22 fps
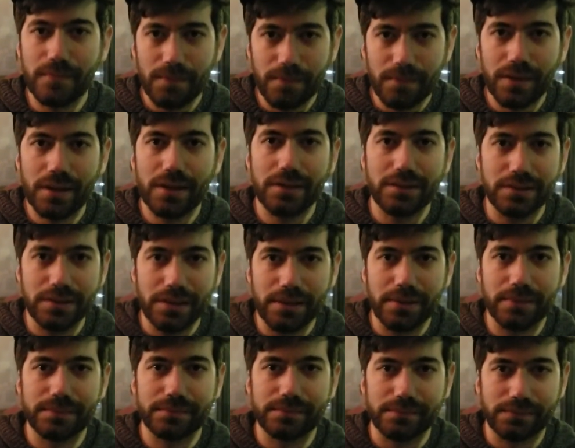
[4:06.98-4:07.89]
What do you think?
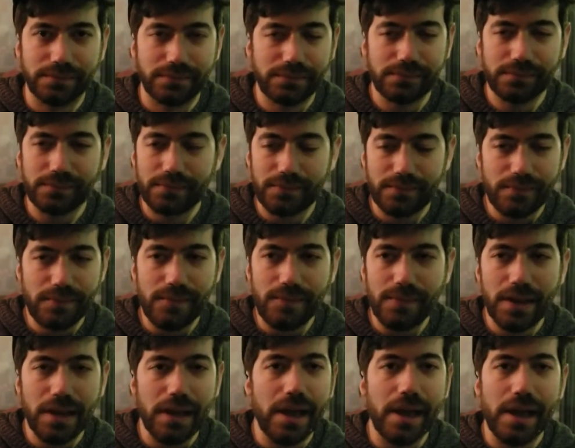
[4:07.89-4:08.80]

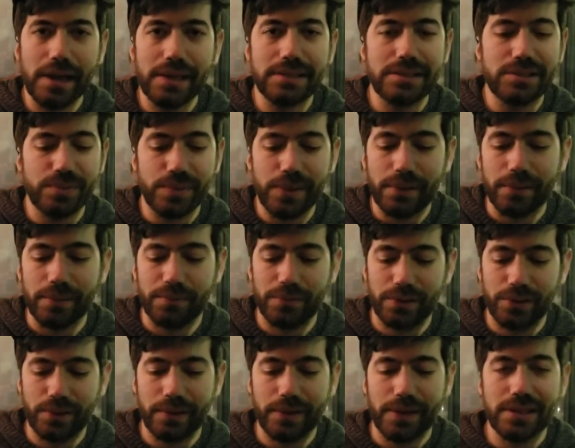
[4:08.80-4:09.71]
I swear,
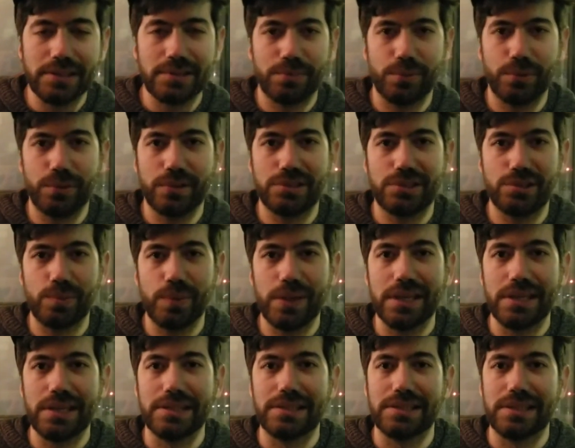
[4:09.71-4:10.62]
Malort has more
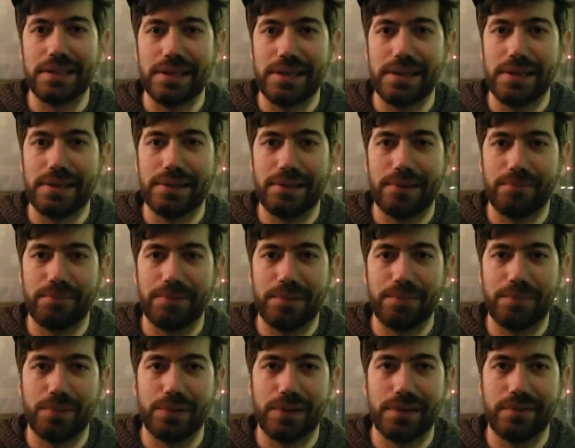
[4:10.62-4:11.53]
sweetness in it than
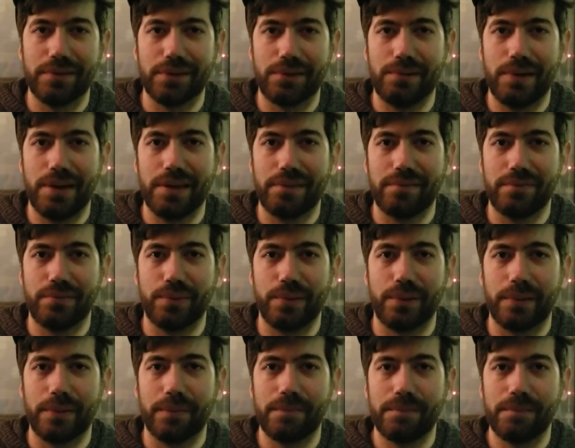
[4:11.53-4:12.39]
people give it credit for.